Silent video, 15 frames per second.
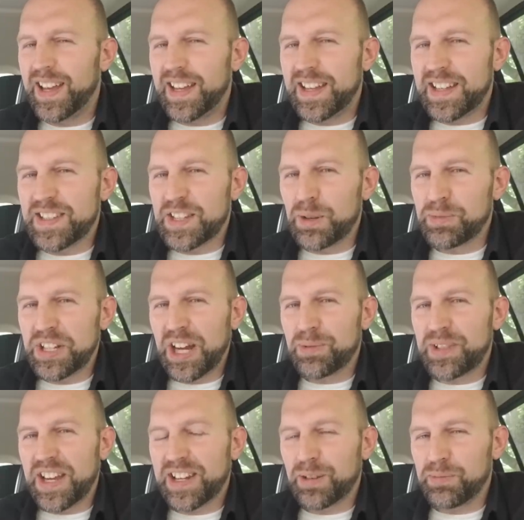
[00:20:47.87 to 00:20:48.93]
And
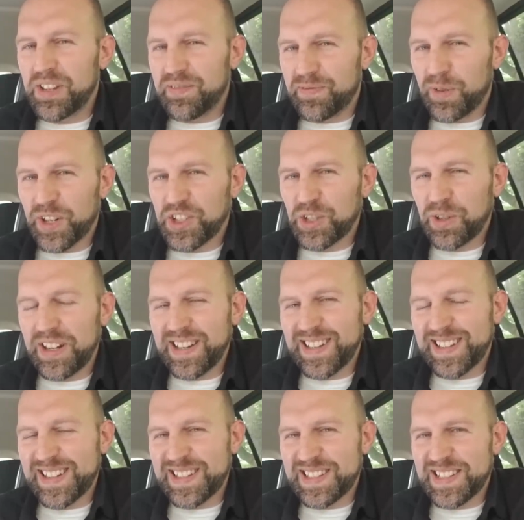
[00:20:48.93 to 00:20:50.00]
sometimes that can be
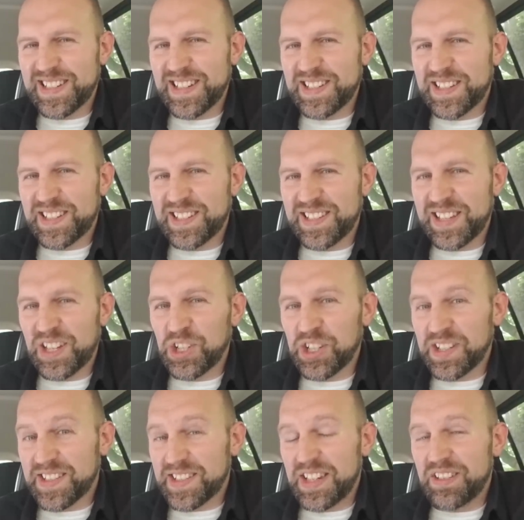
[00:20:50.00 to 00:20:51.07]
frustrating in today's
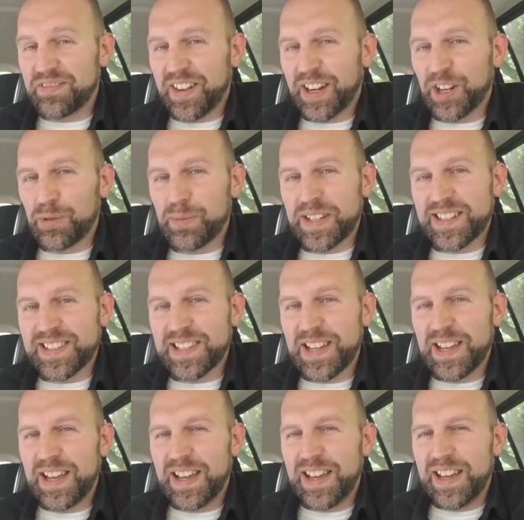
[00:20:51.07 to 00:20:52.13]
contentious environment,
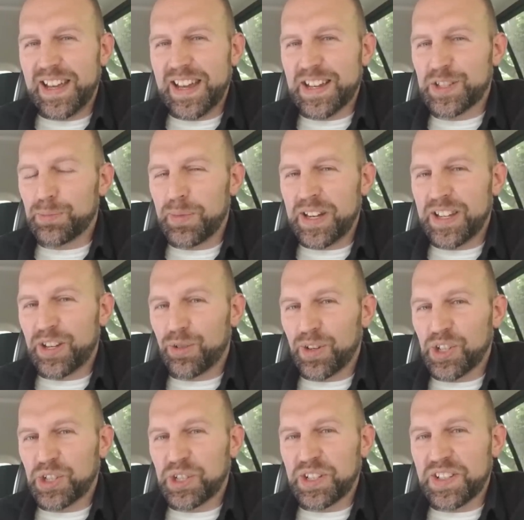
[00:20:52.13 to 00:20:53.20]
as many
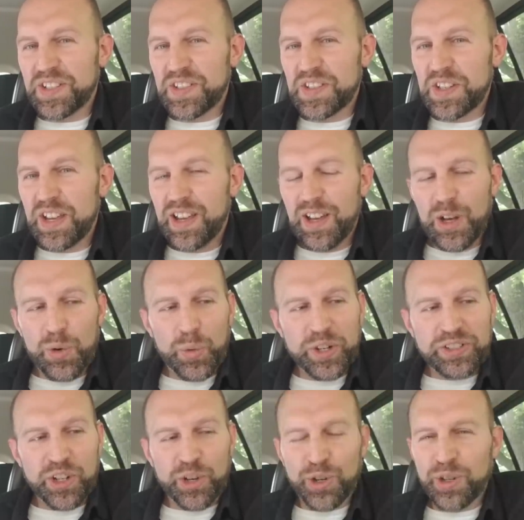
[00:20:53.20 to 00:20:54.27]
Christians
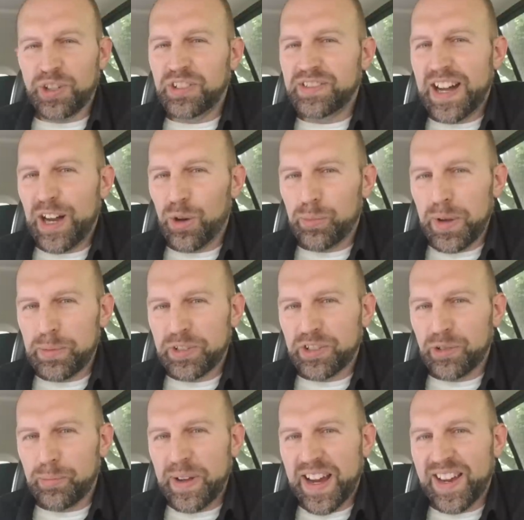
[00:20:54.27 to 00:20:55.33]
will hurl out
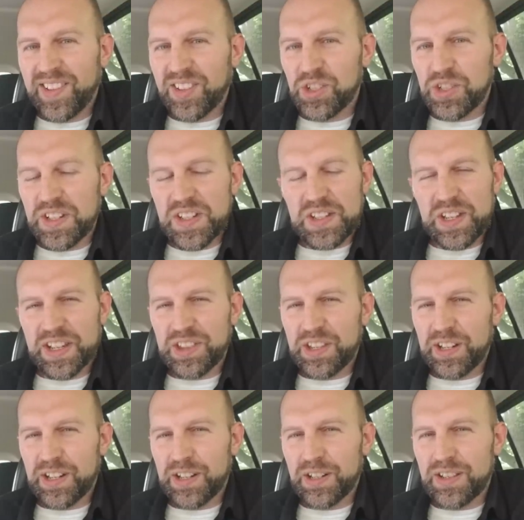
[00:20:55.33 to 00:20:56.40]
biblical passages like
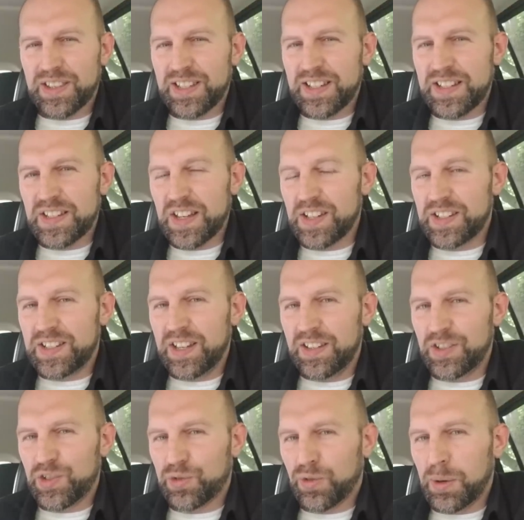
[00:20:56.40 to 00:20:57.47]
they're these
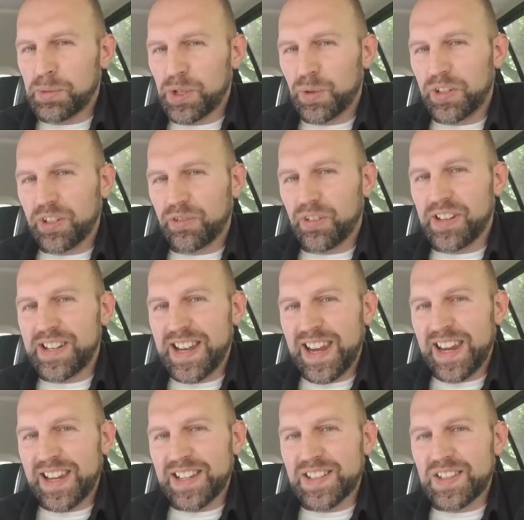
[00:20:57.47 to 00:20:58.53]
scriptural
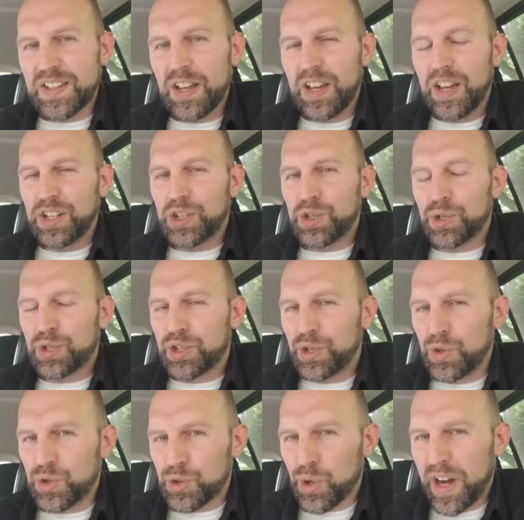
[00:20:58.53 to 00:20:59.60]
grenades
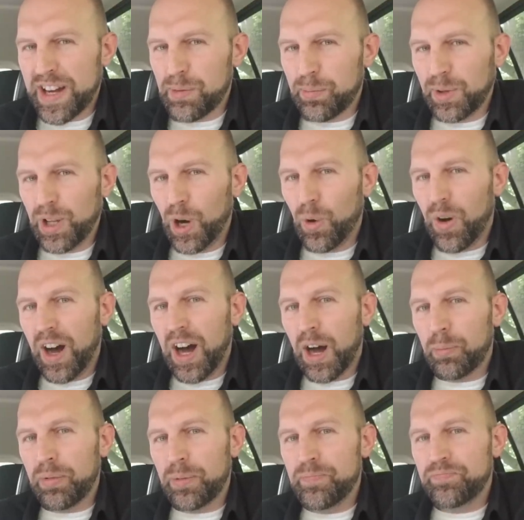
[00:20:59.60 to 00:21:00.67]
to try and blow
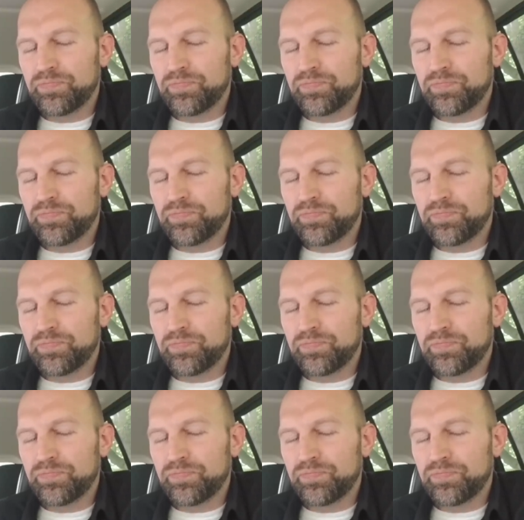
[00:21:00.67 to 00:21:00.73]
up